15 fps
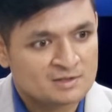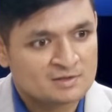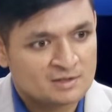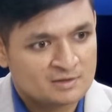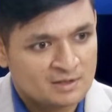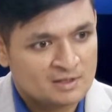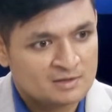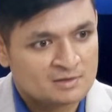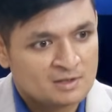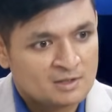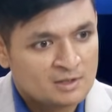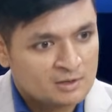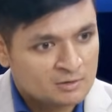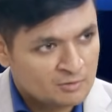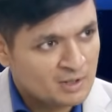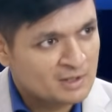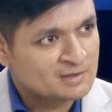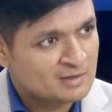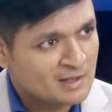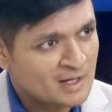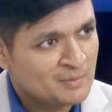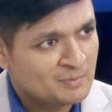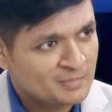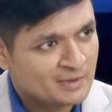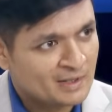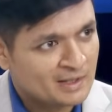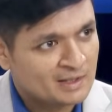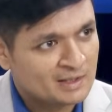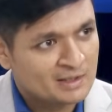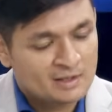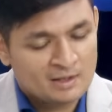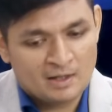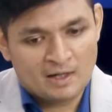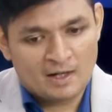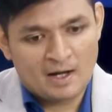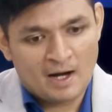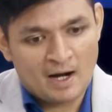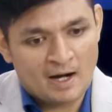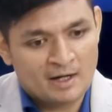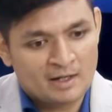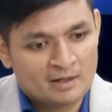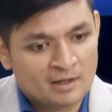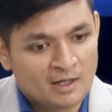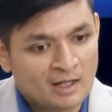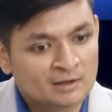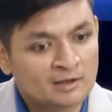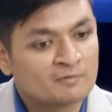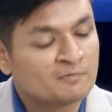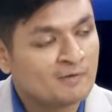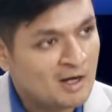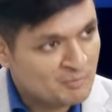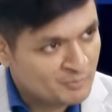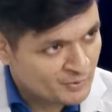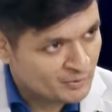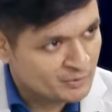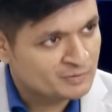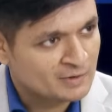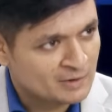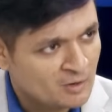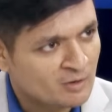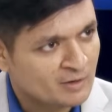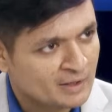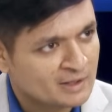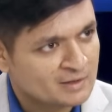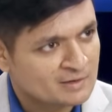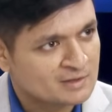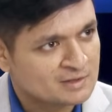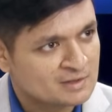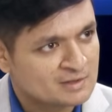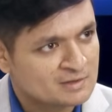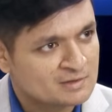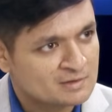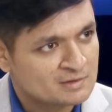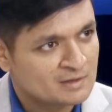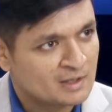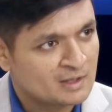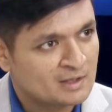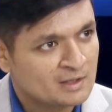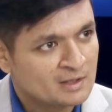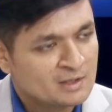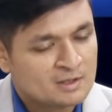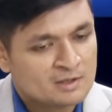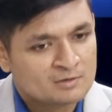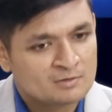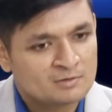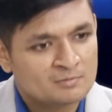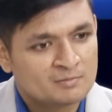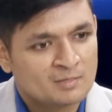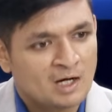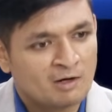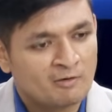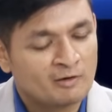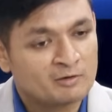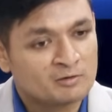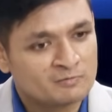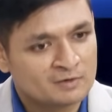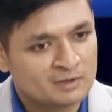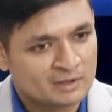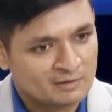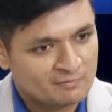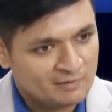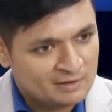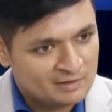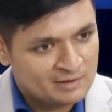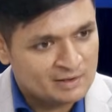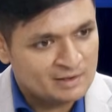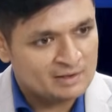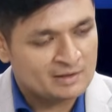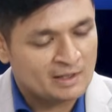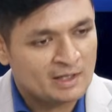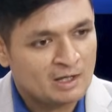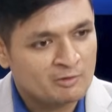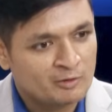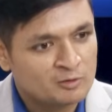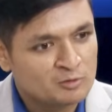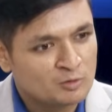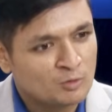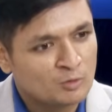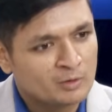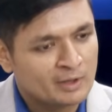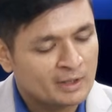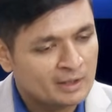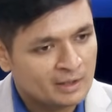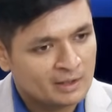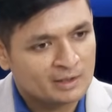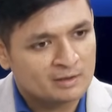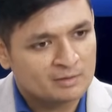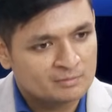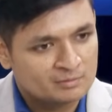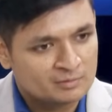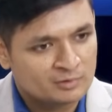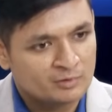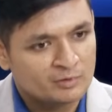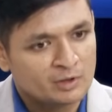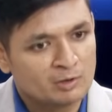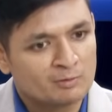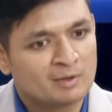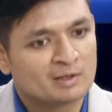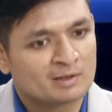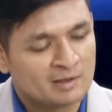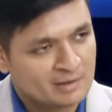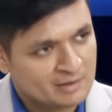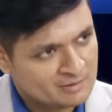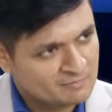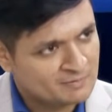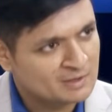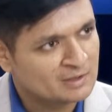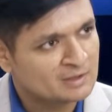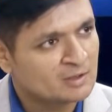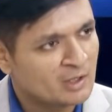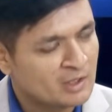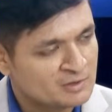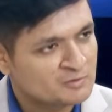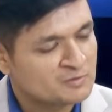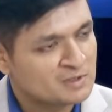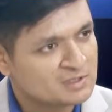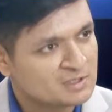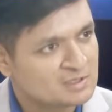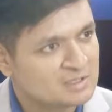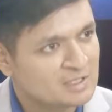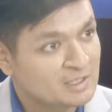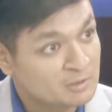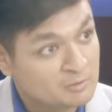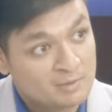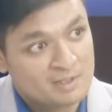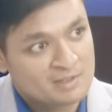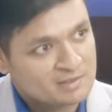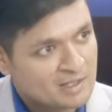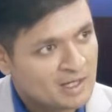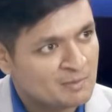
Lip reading: such as UNESCAP, right? And other farm producing organizations, right? So how are you working with these and how are you co-creating, newer things with associations like UNESCAP